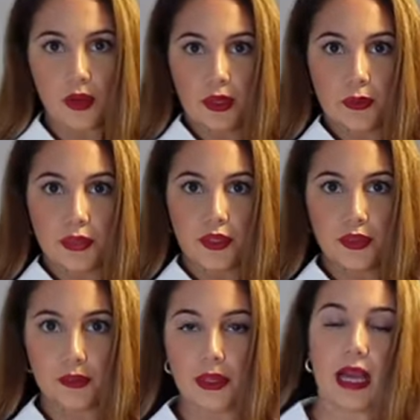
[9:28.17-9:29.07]
It's
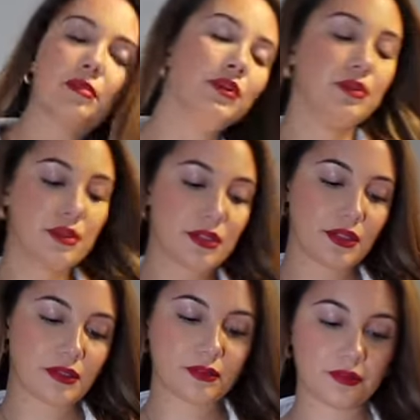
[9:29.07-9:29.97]
just like, and I love that
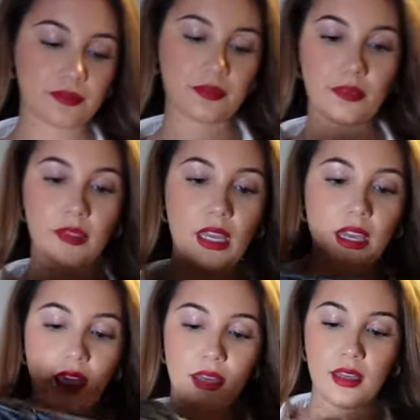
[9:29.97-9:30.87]
they're not
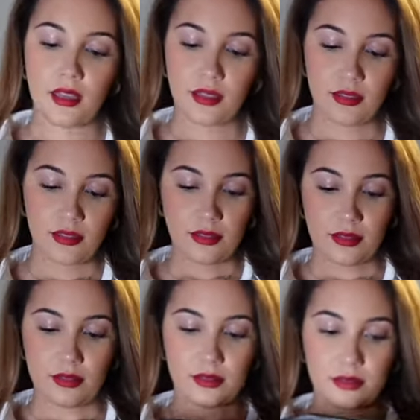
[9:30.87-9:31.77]
skinny jeans
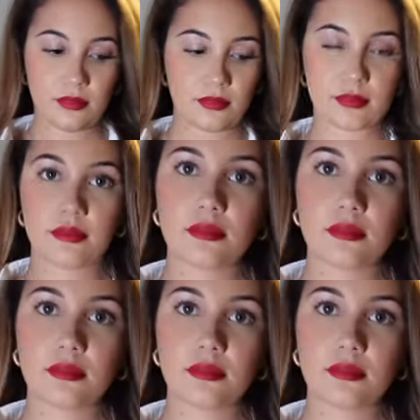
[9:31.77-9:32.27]
because, oh my God,